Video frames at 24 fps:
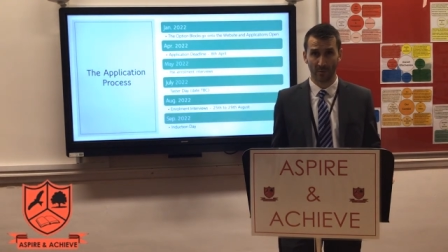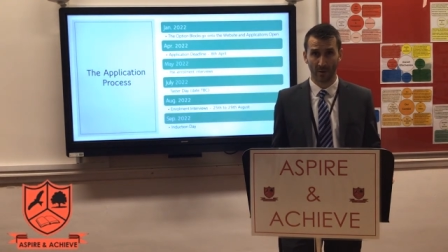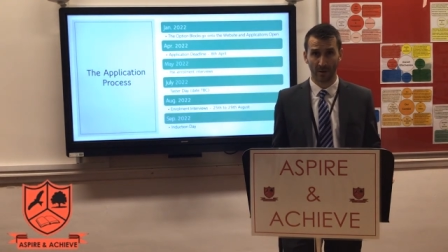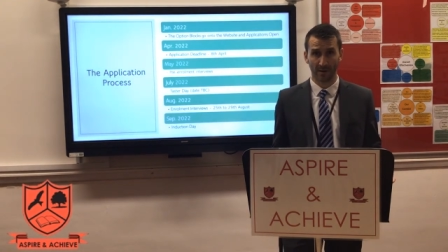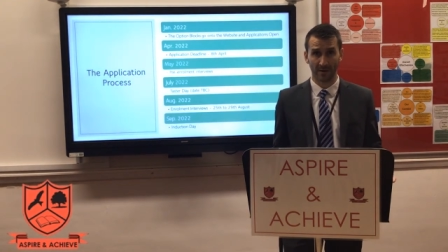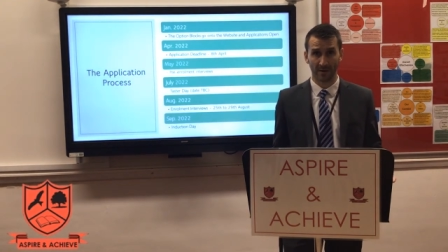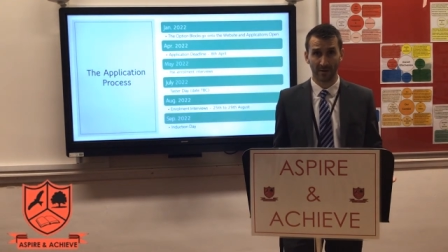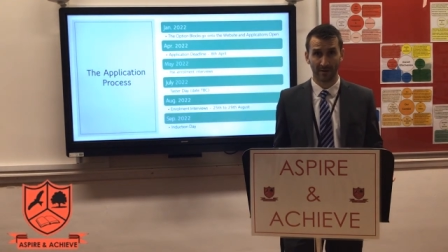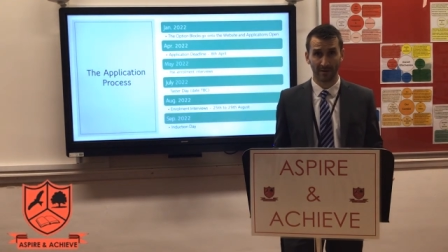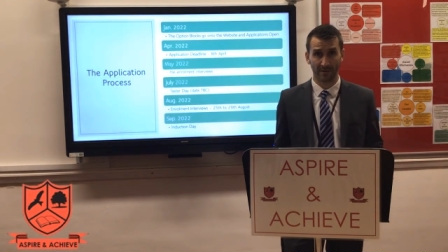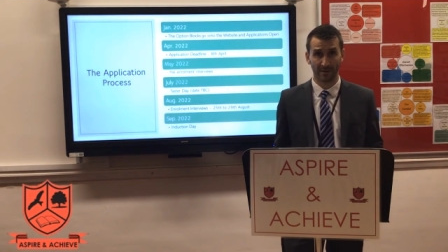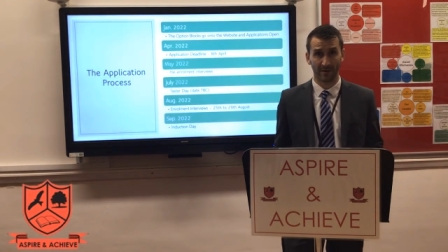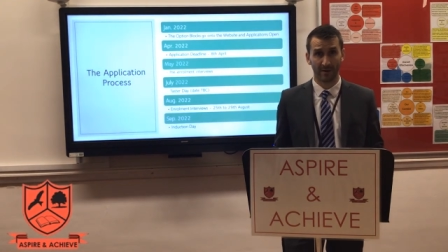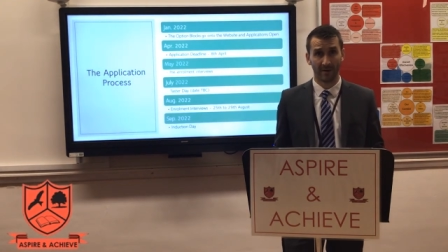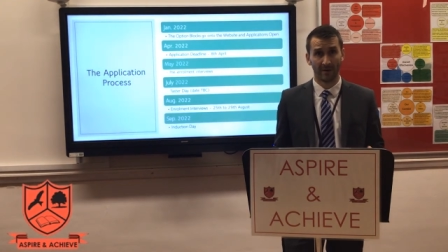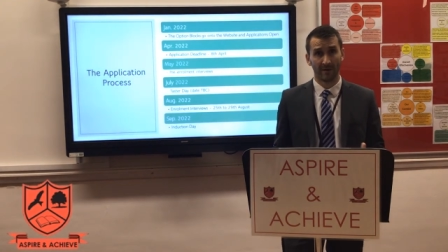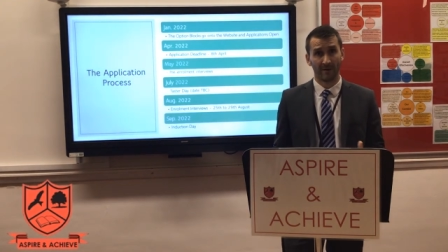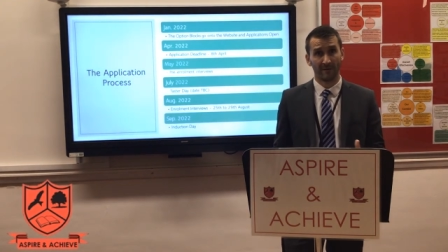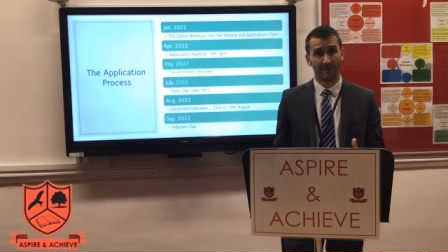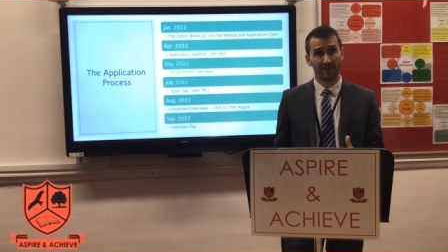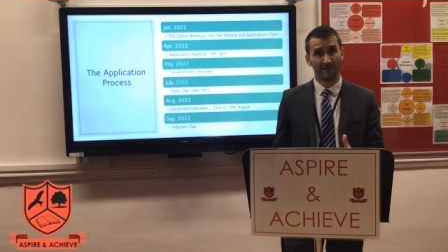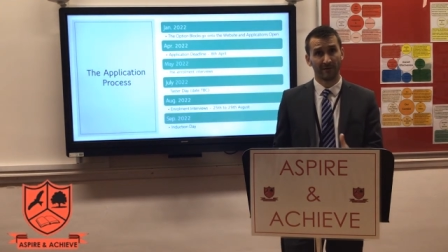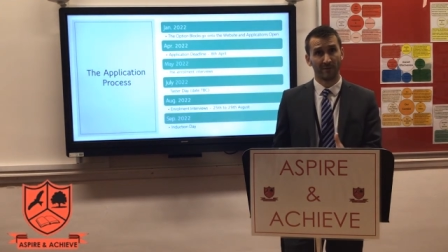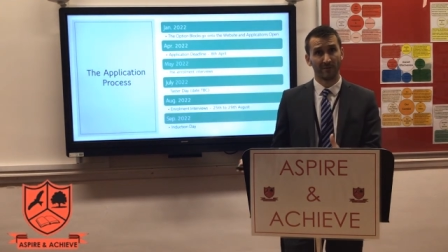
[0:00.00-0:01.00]
another
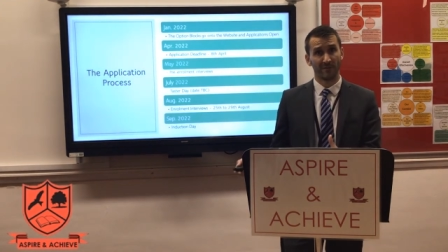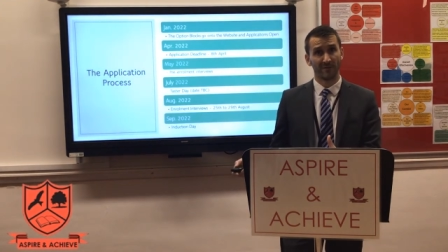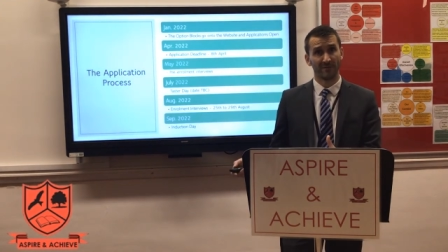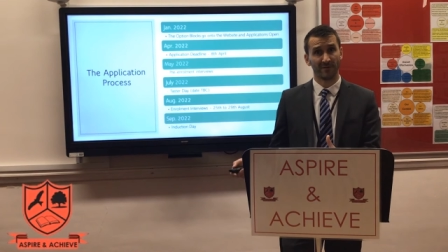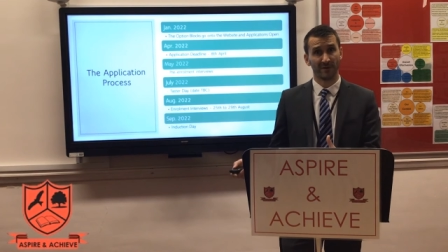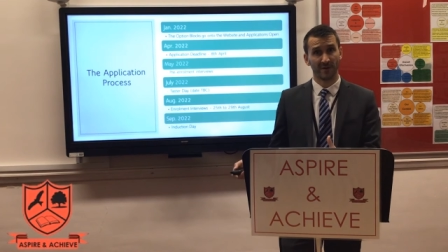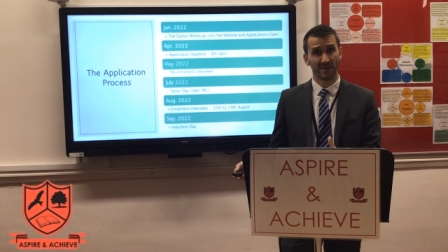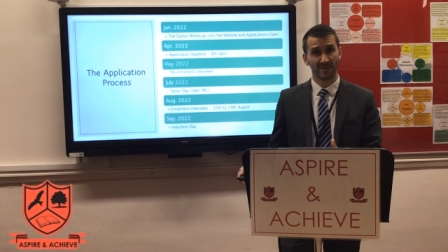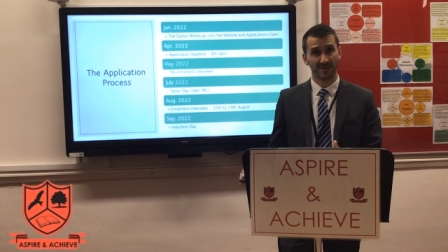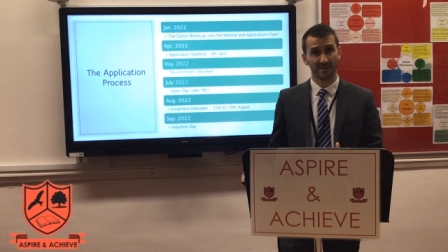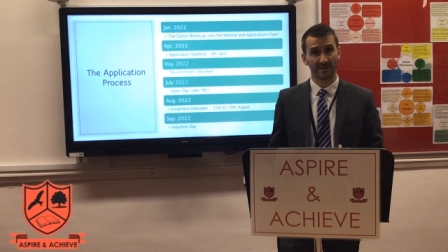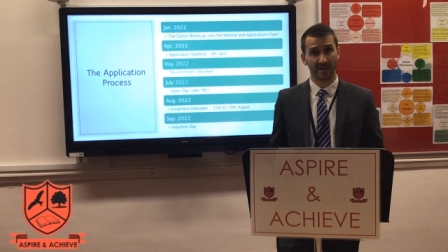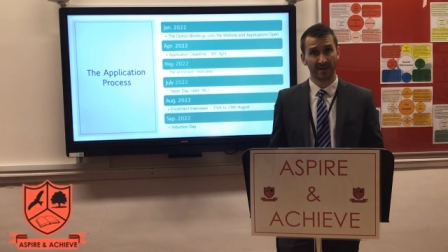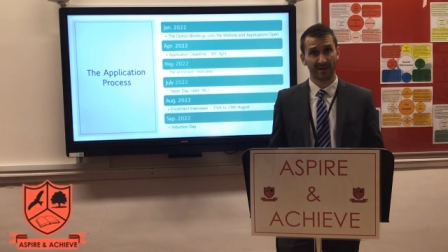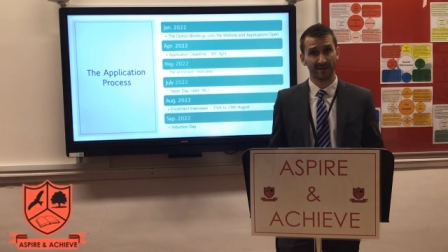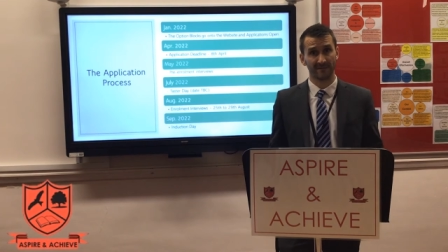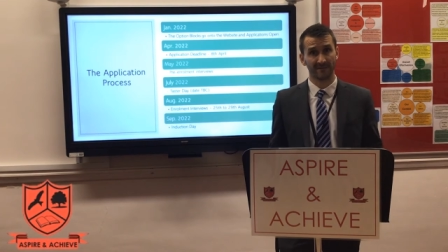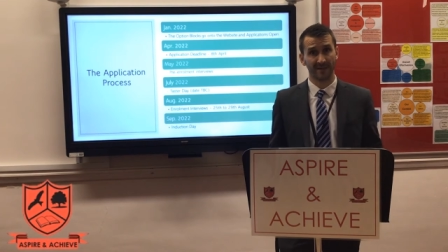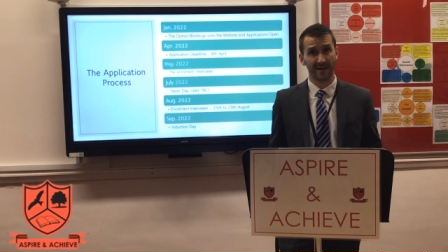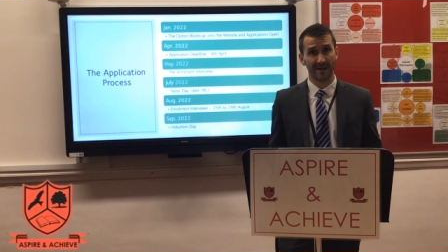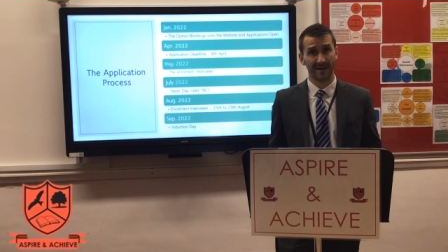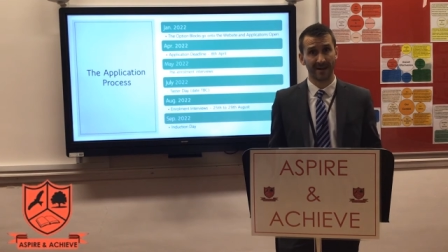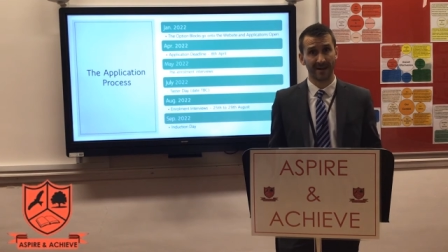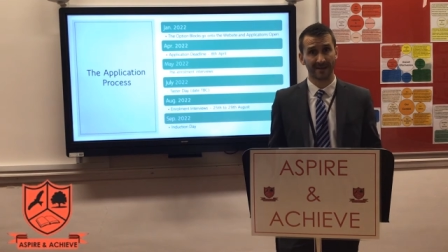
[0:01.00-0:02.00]
from the first day of
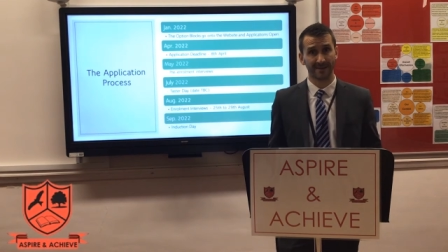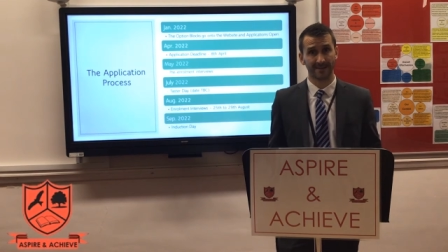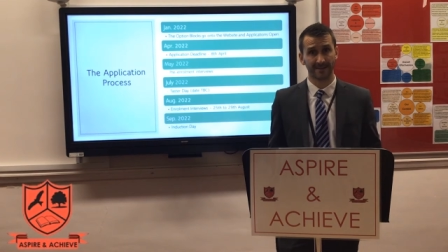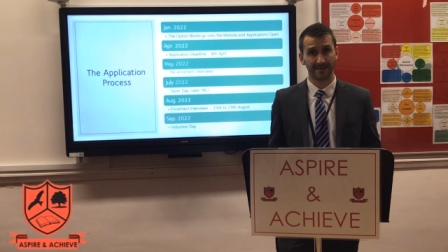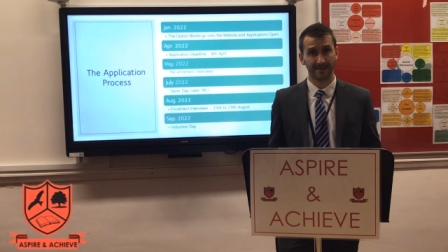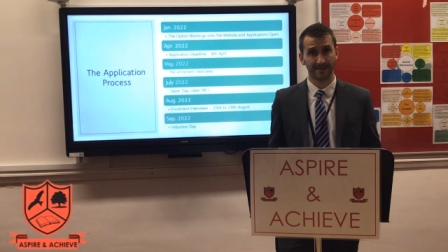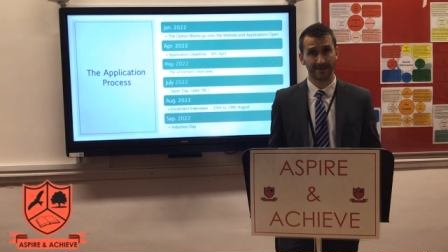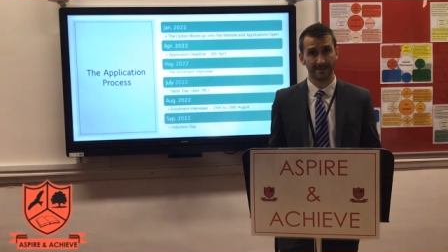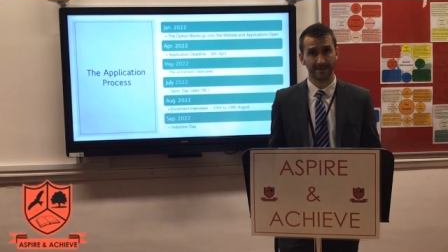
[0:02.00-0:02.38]
their lessons.